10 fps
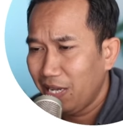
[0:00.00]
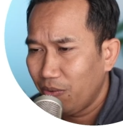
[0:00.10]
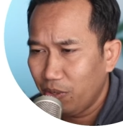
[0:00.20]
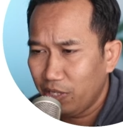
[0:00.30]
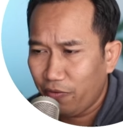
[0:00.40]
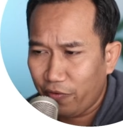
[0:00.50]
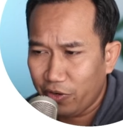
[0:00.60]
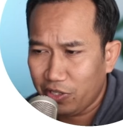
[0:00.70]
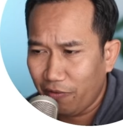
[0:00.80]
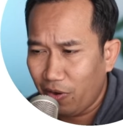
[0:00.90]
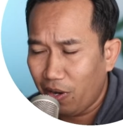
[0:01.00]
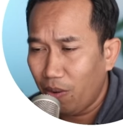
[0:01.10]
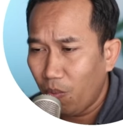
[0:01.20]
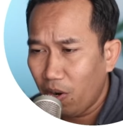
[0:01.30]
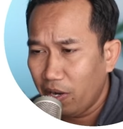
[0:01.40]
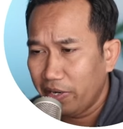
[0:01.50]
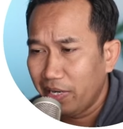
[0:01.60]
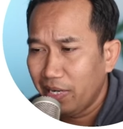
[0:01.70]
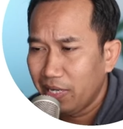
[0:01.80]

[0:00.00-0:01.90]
was, first of all, one,